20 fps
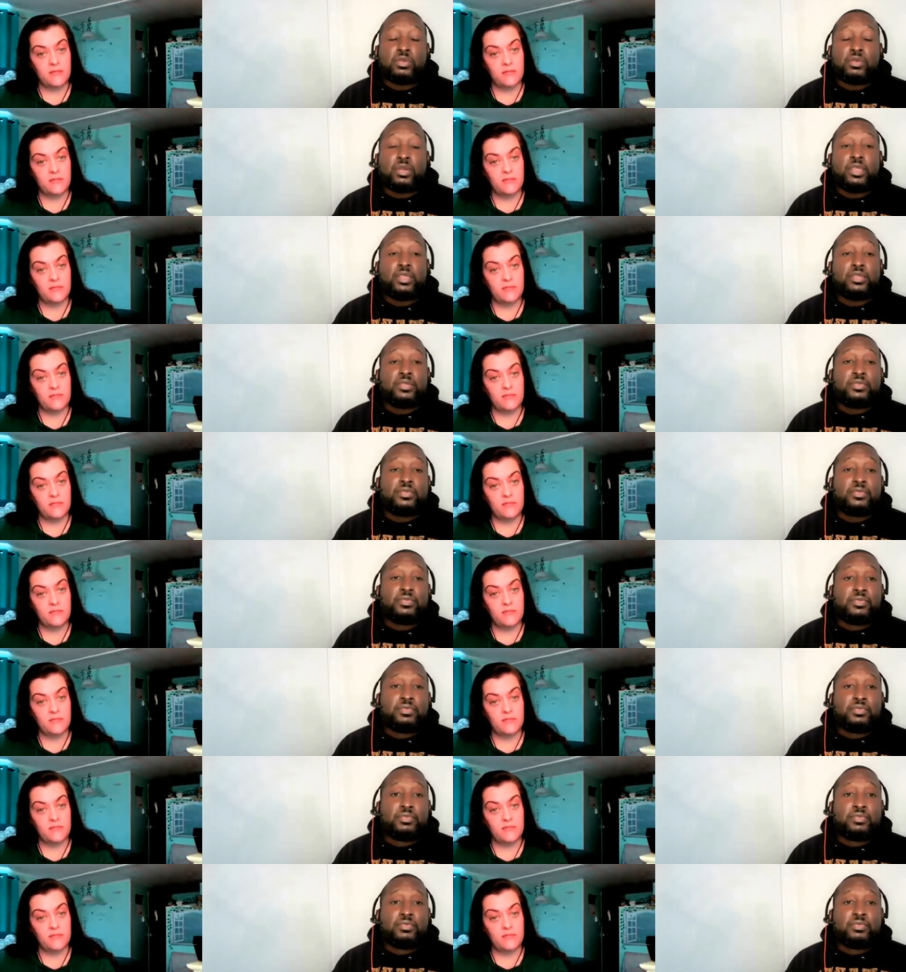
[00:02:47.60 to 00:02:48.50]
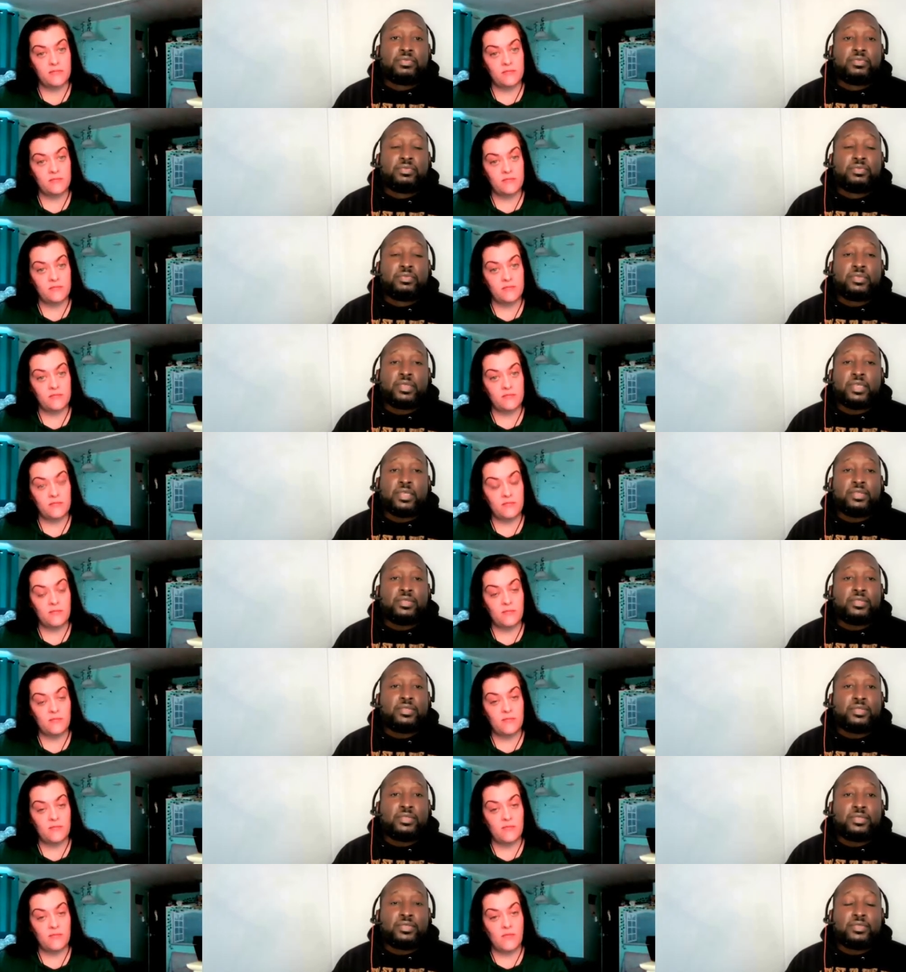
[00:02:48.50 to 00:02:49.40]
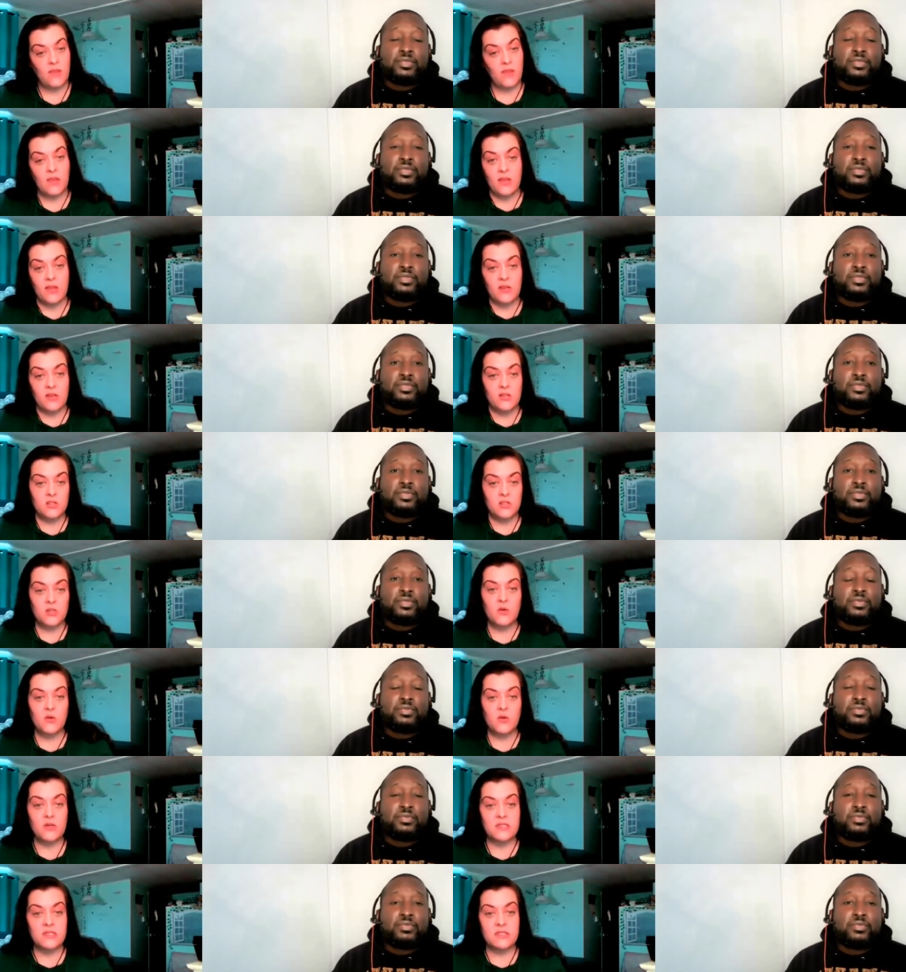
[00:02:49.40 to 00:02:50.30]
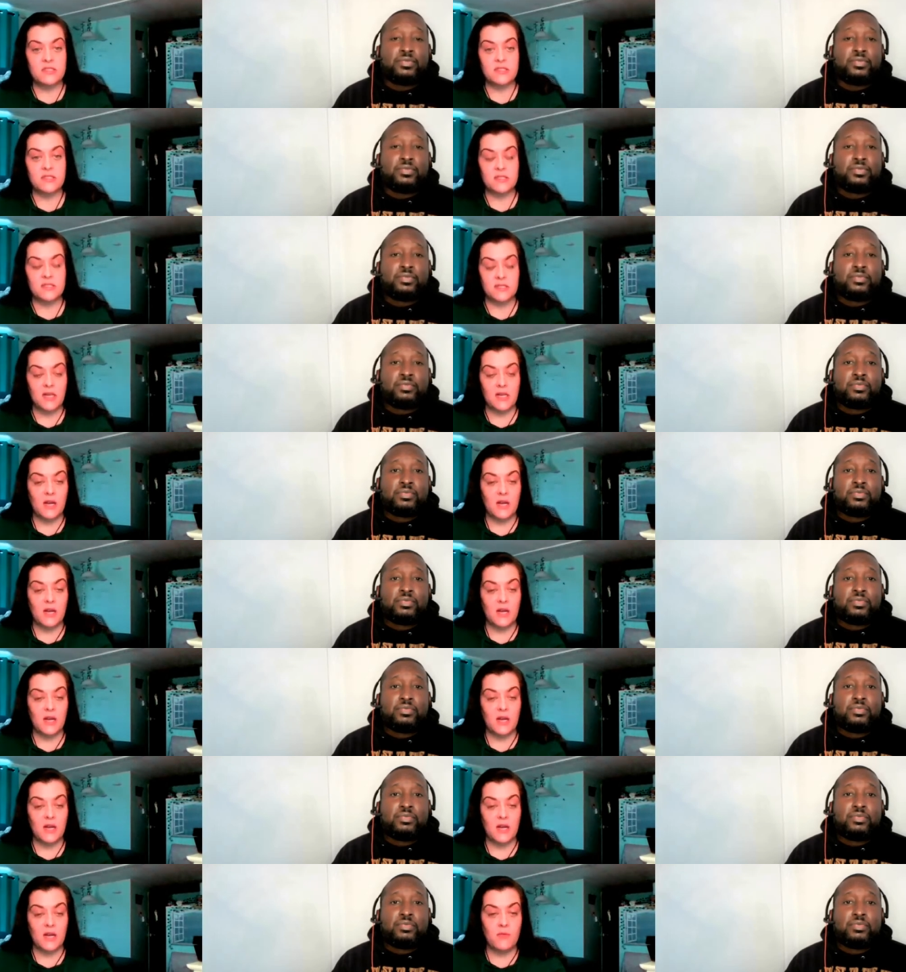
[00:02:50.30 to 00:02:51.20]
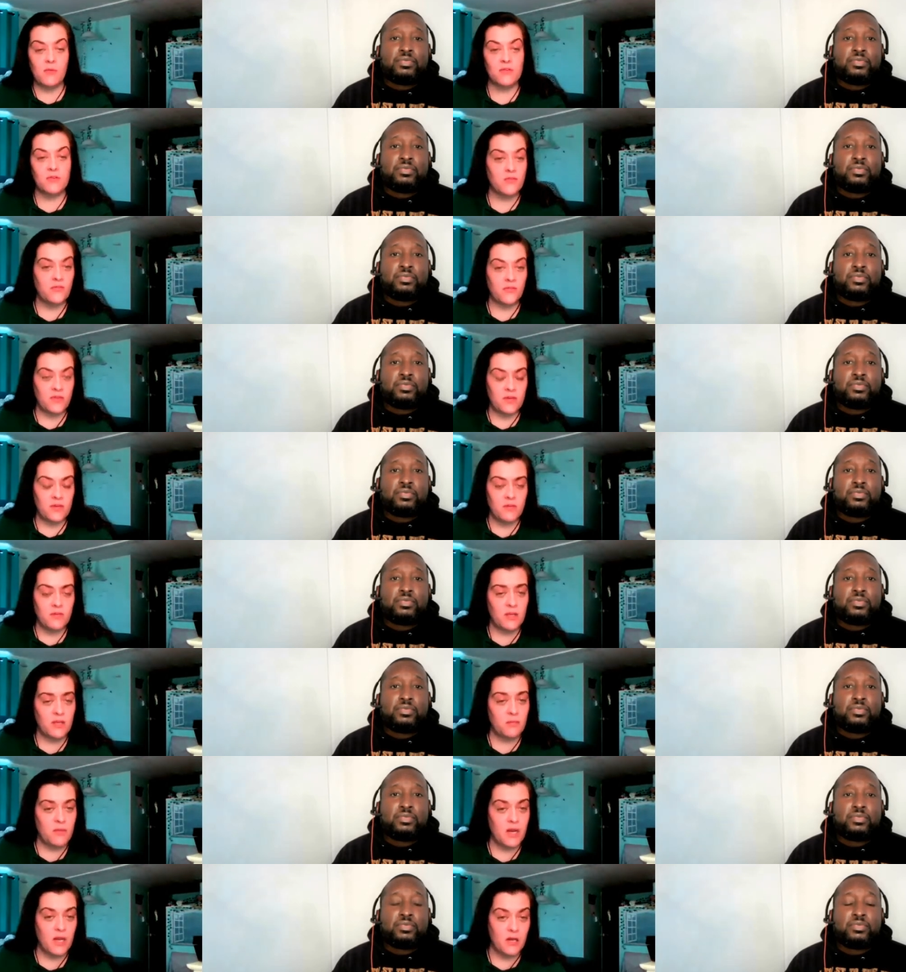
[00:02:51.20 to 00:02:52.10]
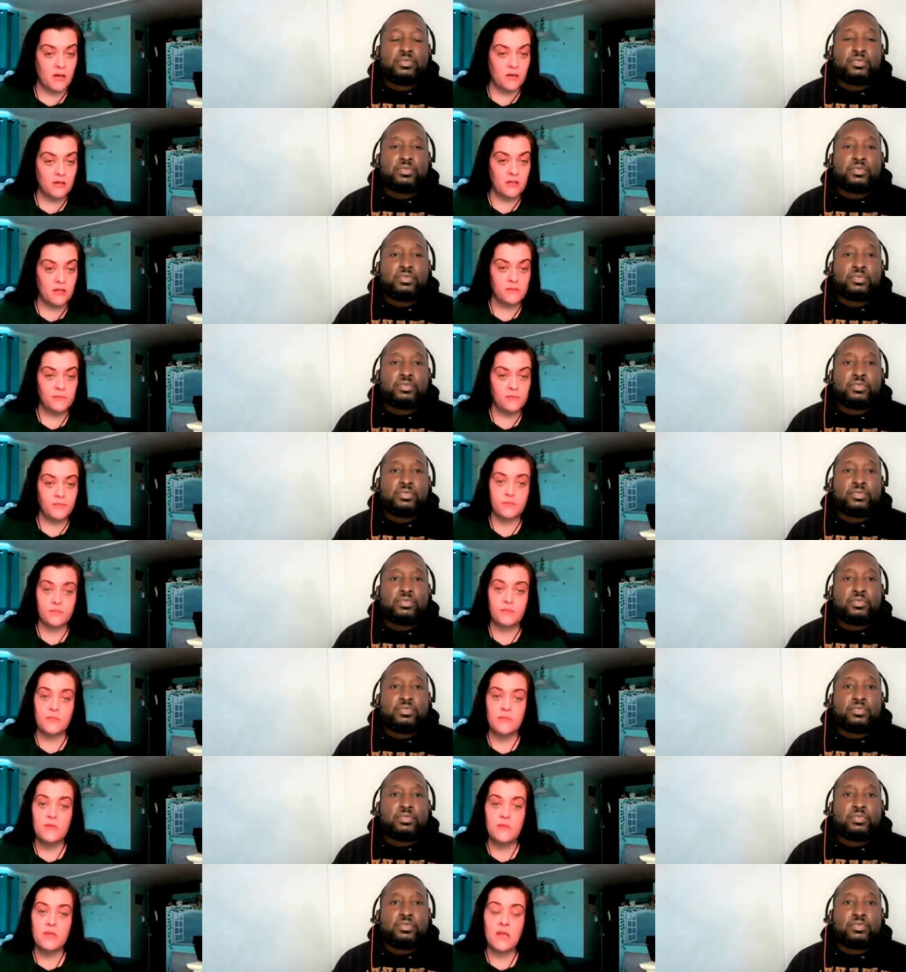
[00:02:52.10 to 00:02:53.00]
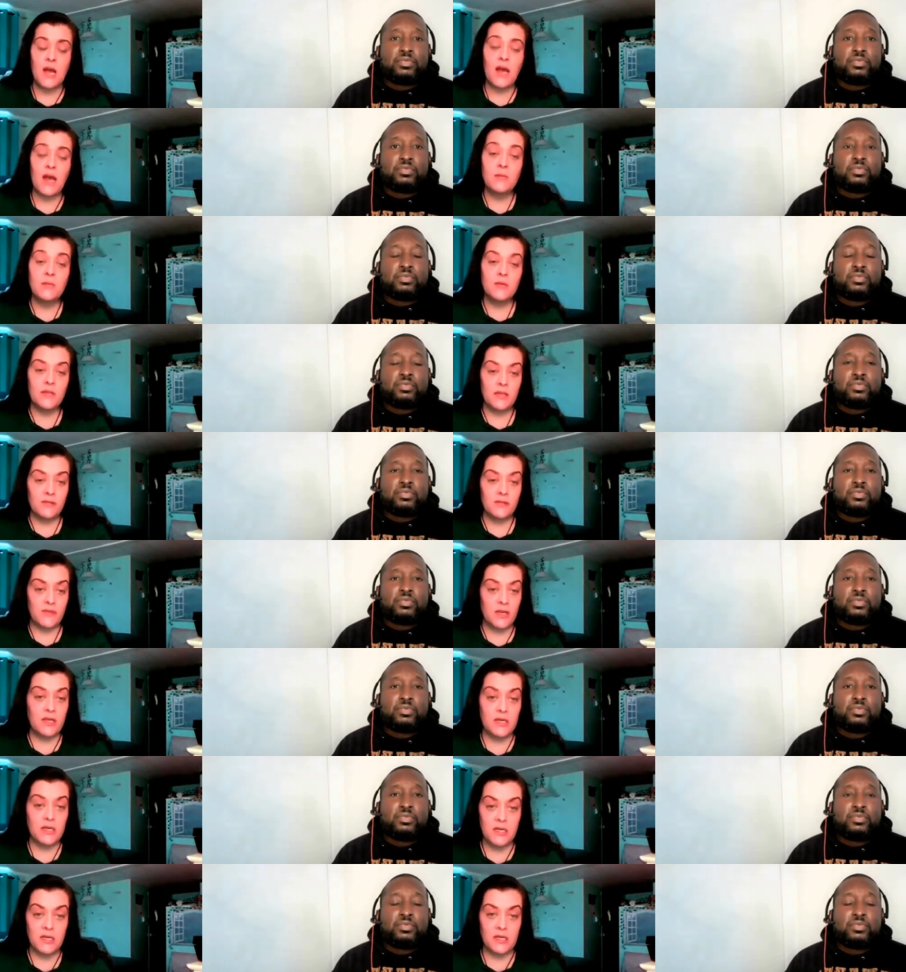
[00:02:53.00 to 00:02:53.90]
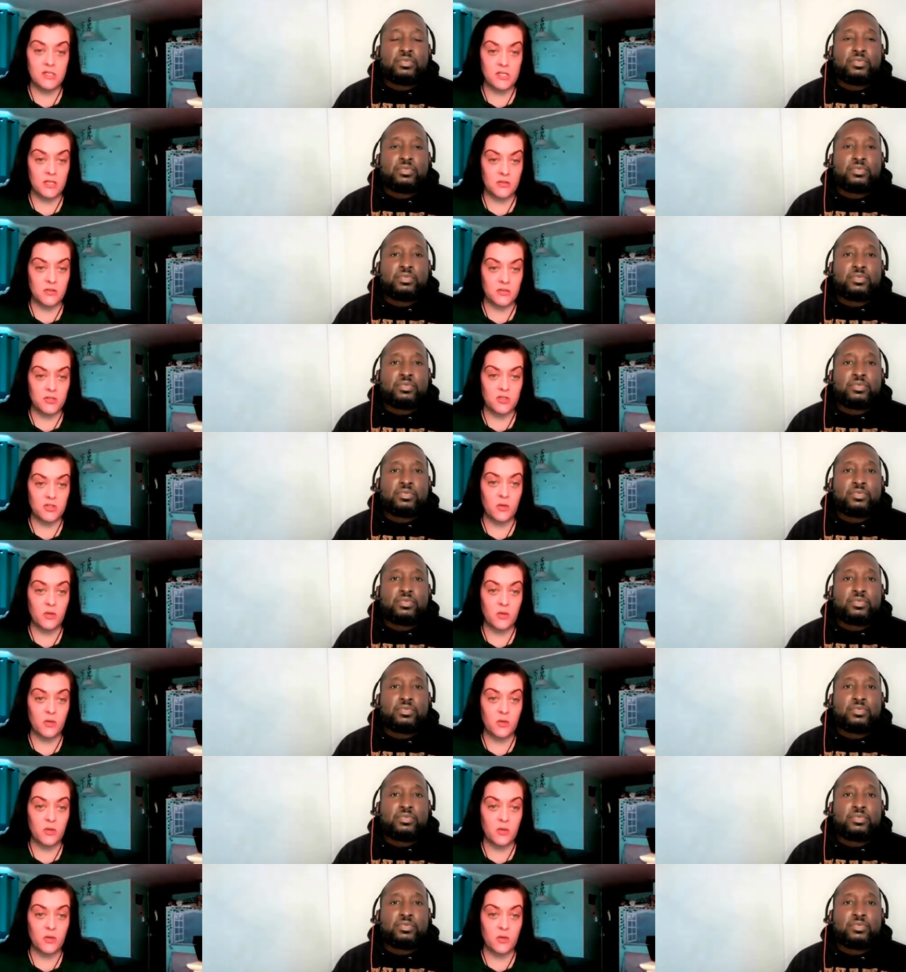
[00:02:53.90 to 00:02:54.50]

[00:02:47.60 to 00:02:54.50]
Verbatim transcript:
Speaker 1: Right. Yeah.
Speaker 2: So it's the same with the f- female and male. I believe they need each other so